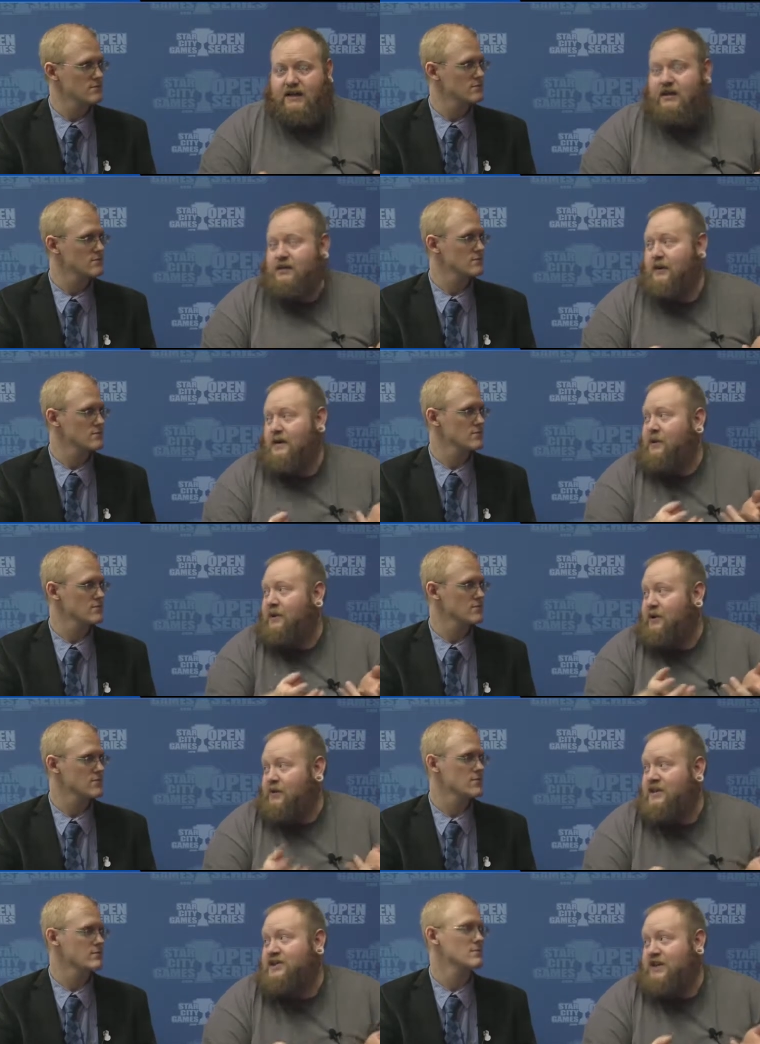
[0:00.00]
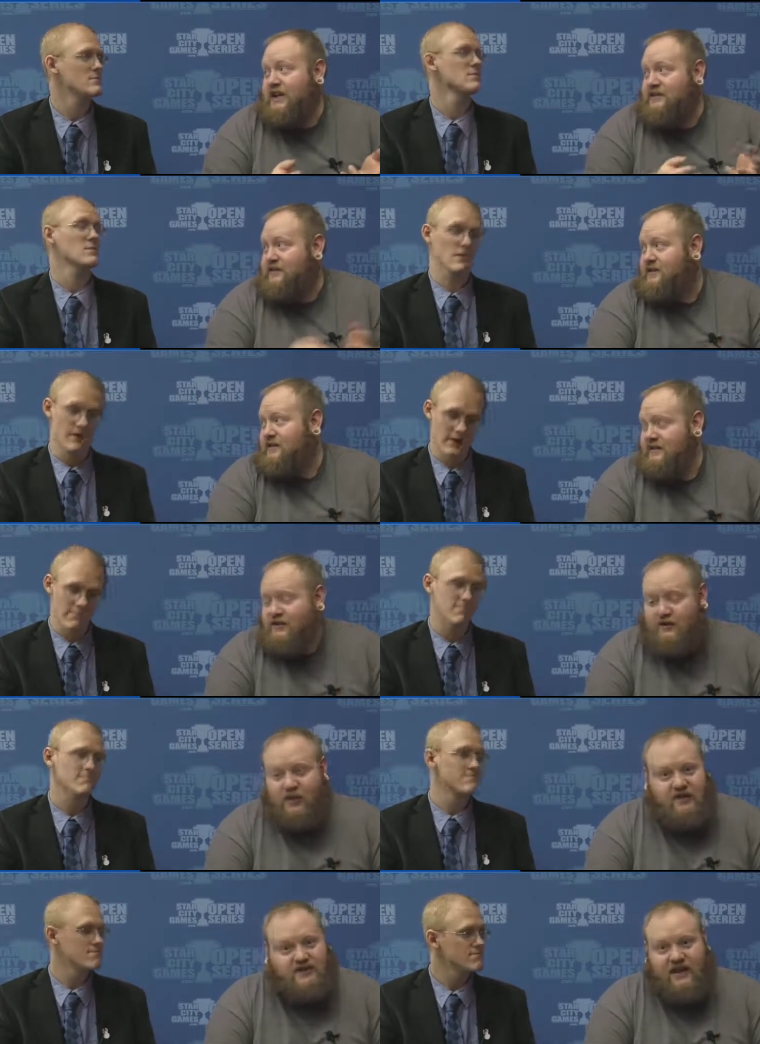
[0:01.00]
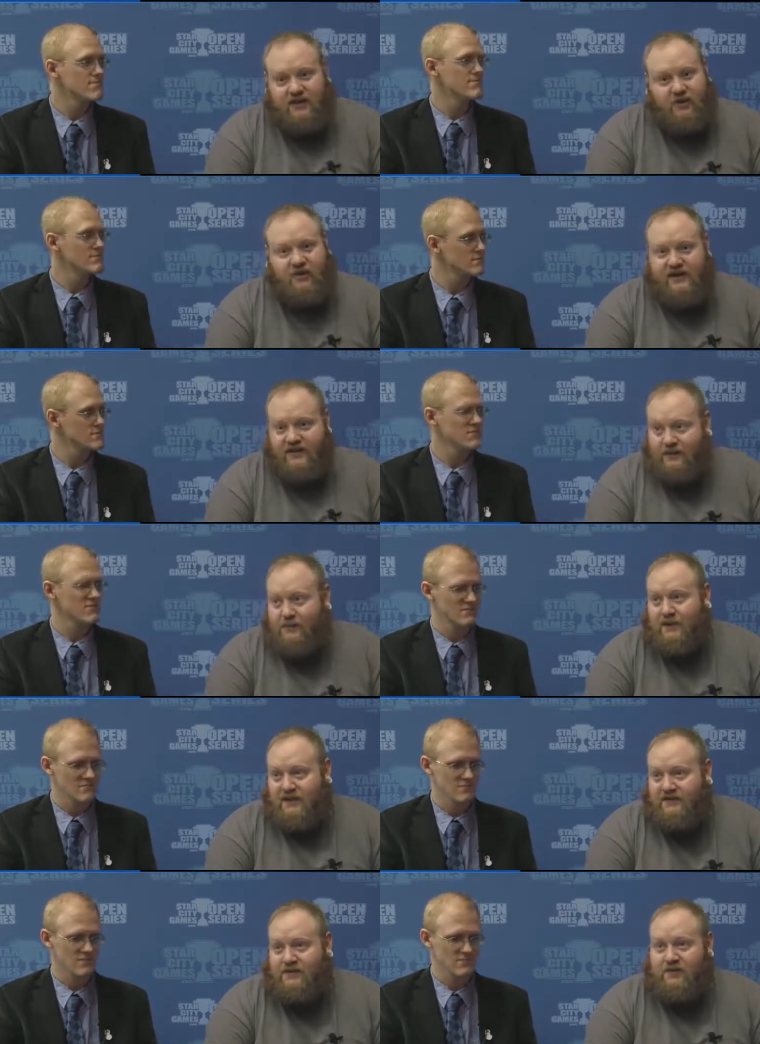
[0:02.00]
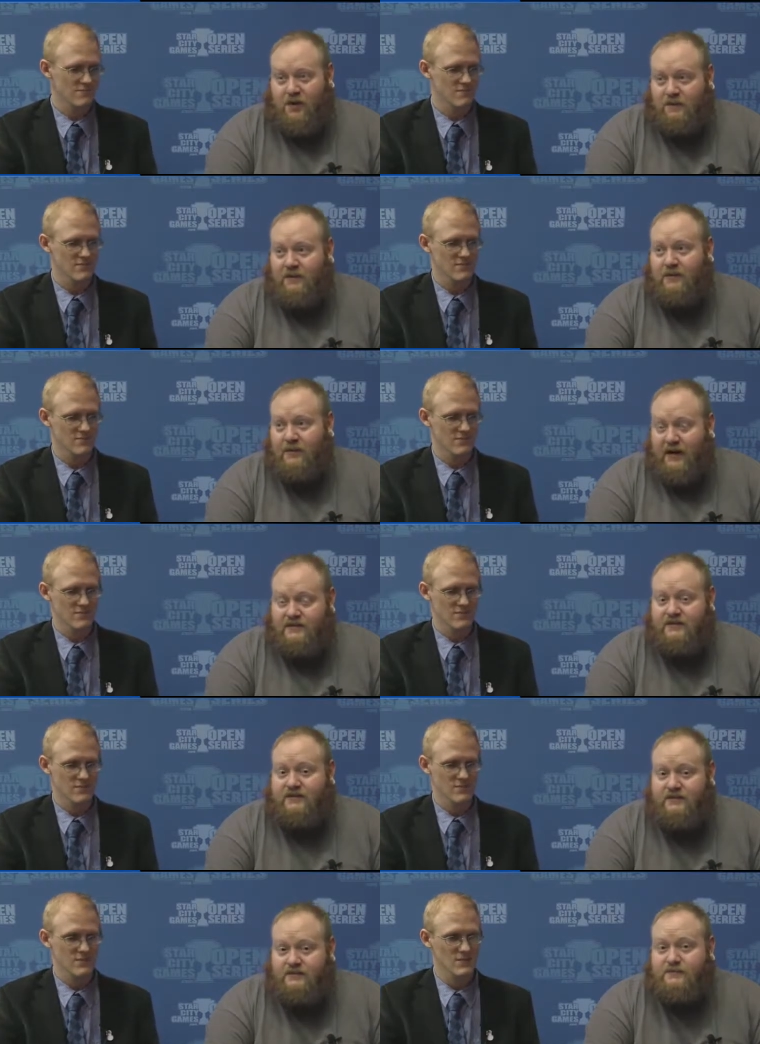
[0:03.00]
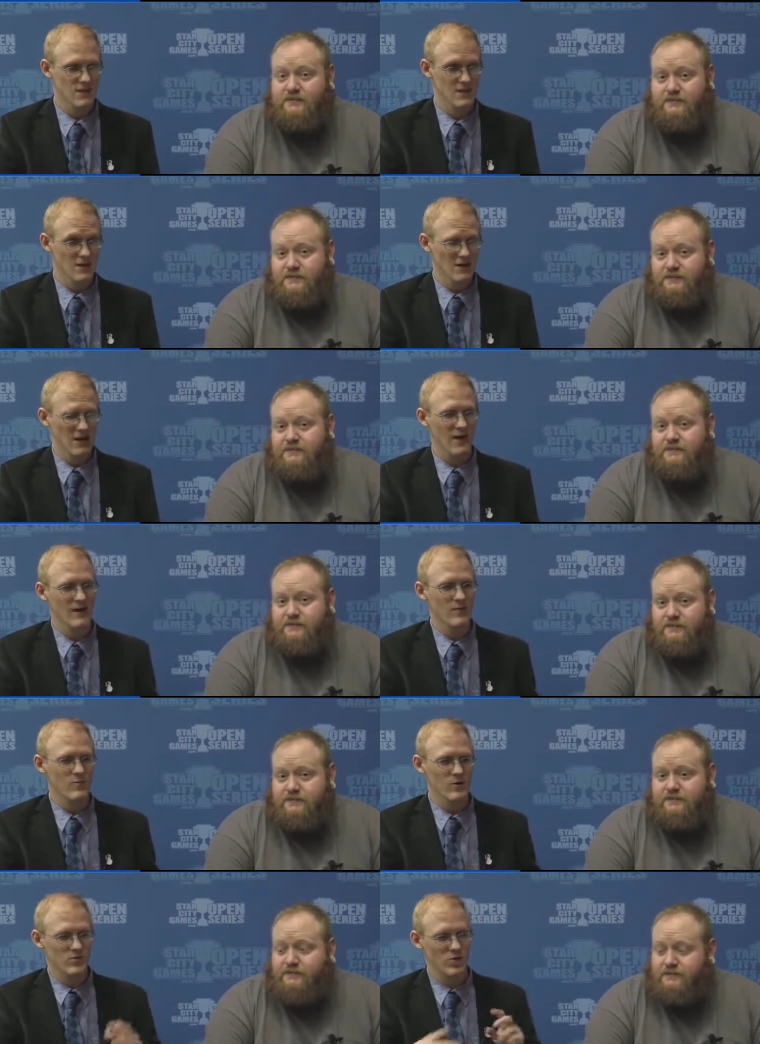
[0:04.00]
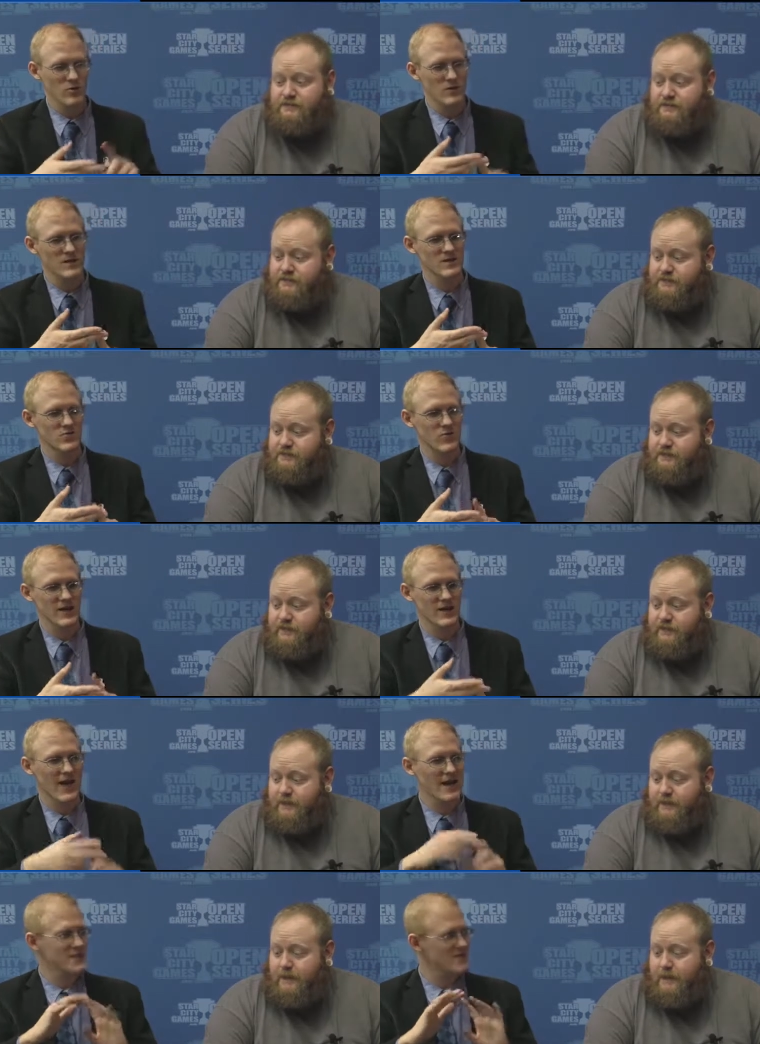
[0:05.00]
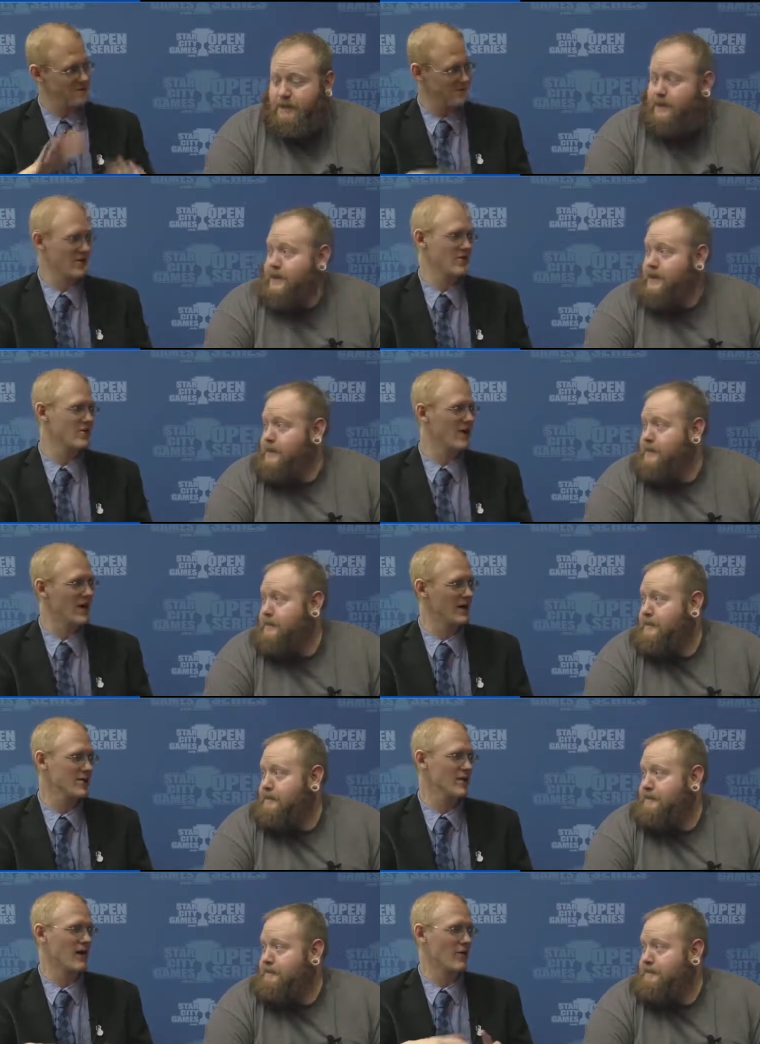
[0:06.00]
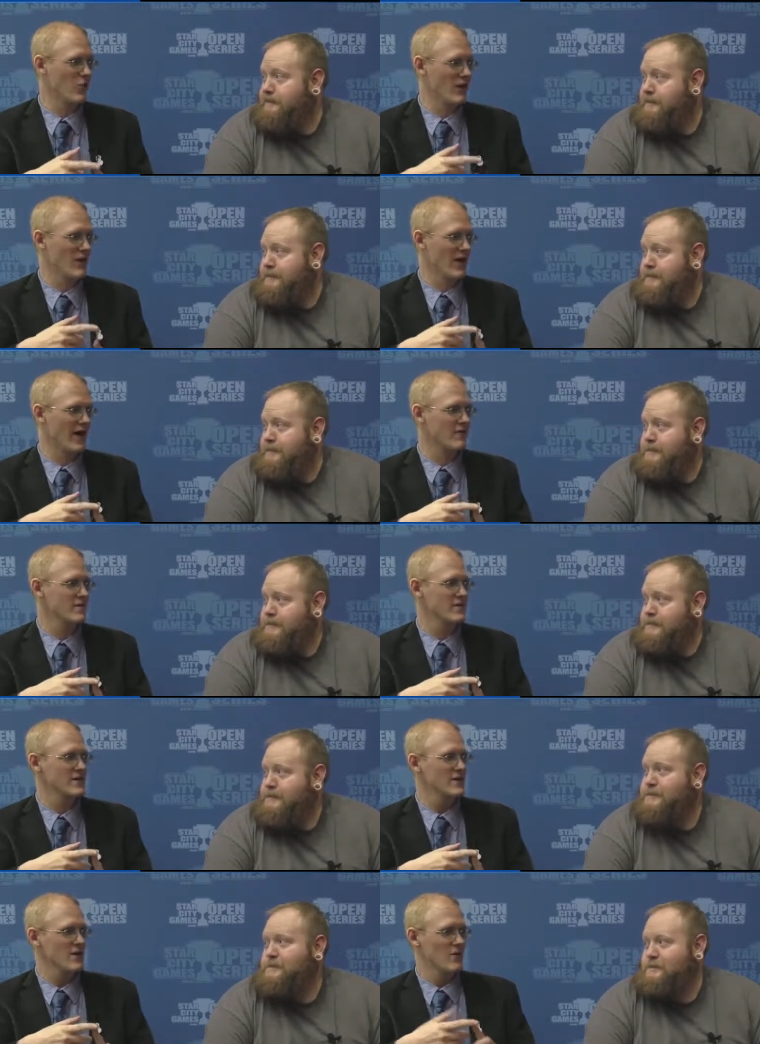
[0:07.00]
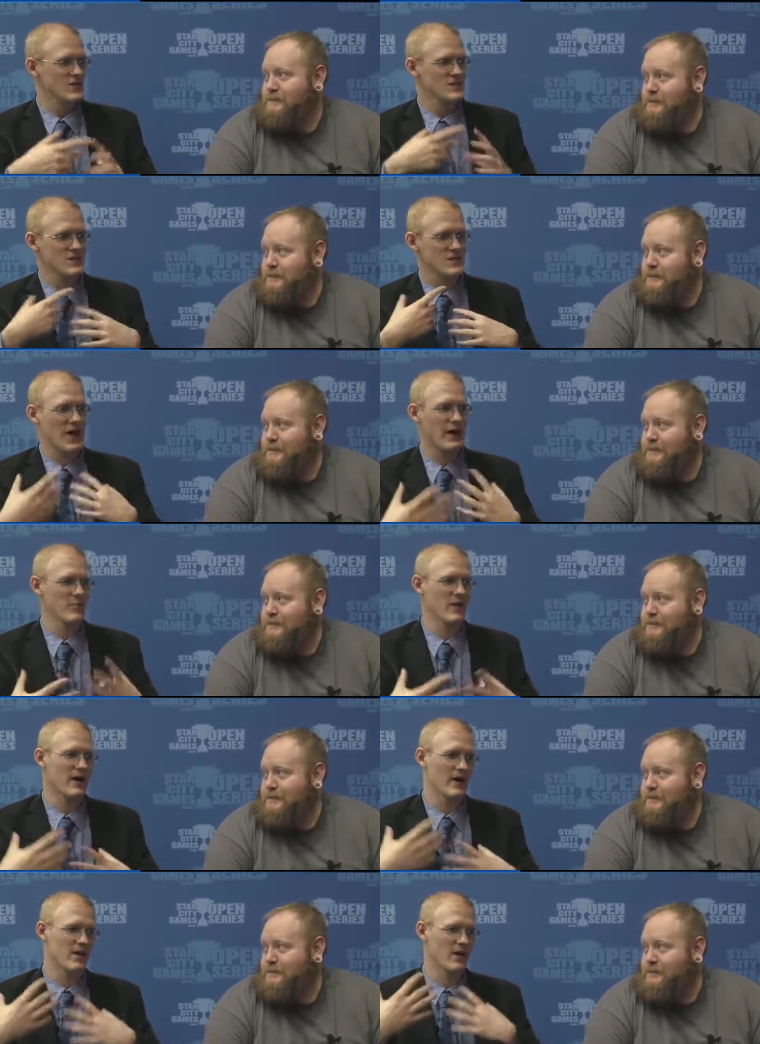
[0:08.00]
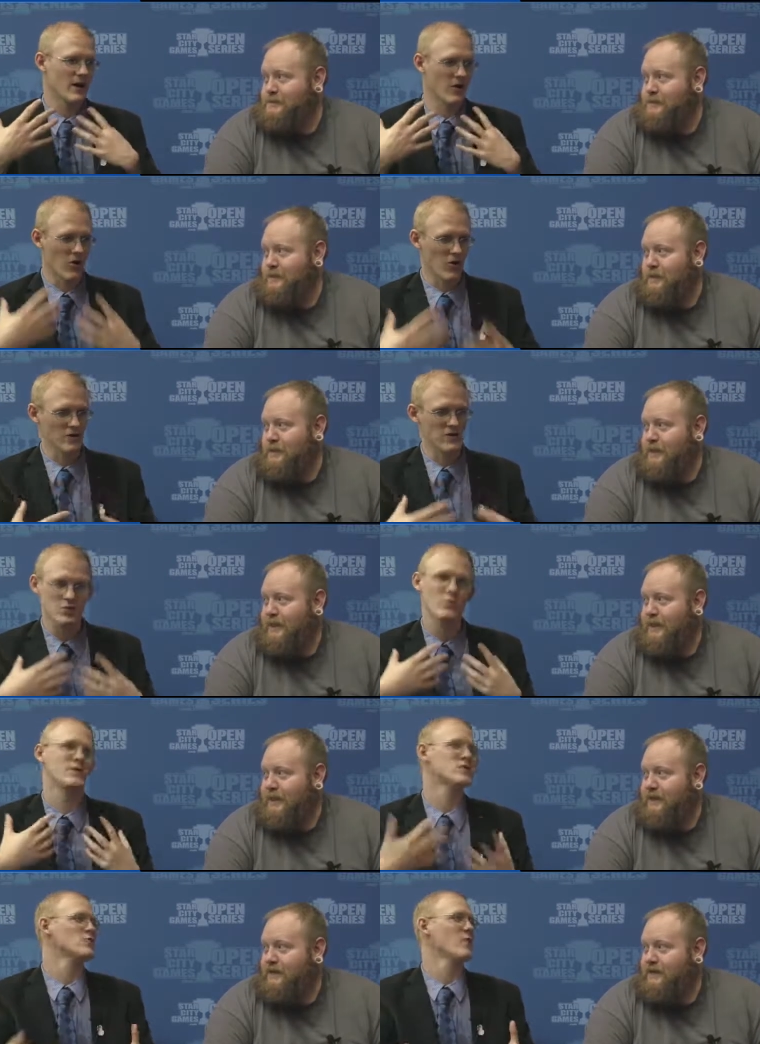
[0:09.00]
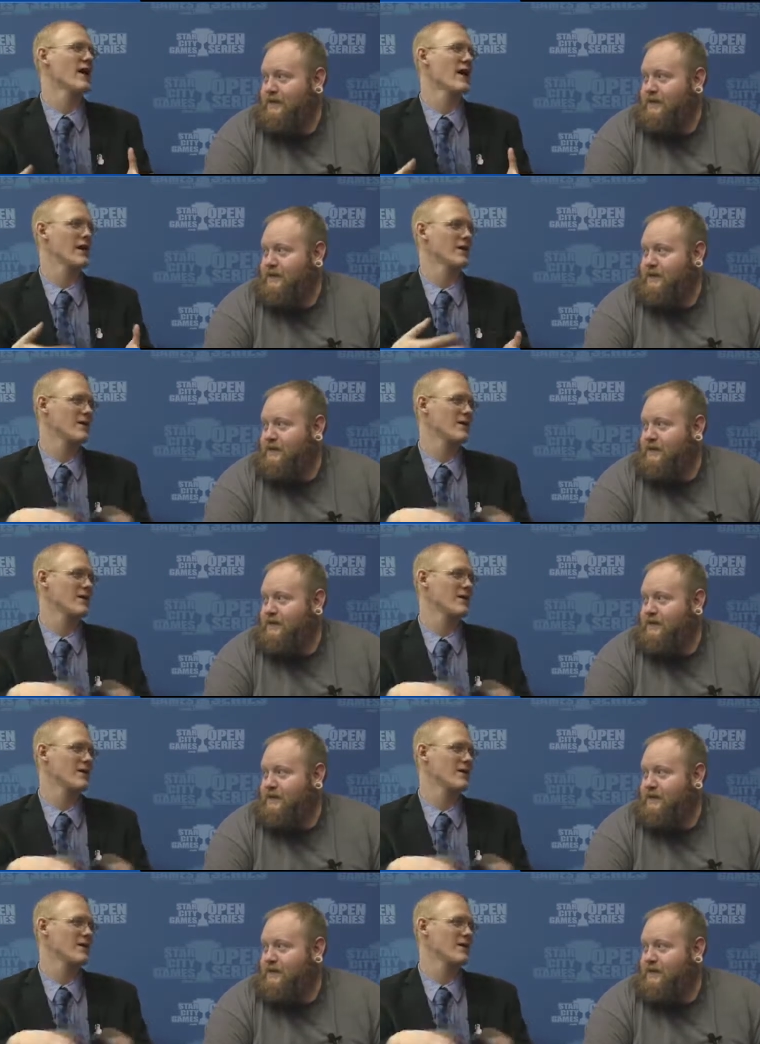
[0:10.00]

Speaker 1: to kill my opponent with Jace. Yeah. So I just had to aggressively plus two and hope for the best.
Speaker 2: All right, well, two of the sweet decks are done. You got one left. Mm -hmm. What's mm-hmm. the timeline on all the sweet swag?